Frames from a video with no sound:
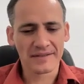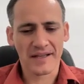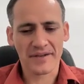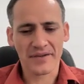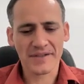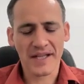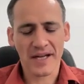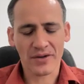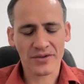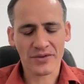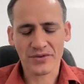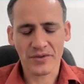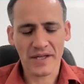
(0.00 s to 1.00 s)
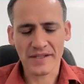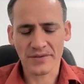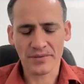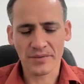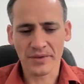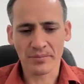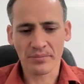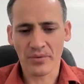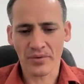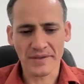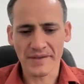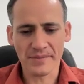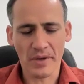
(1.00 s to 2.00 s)
lot of those character traits are really
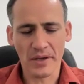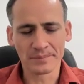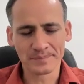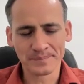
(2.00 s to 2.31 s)
important as well.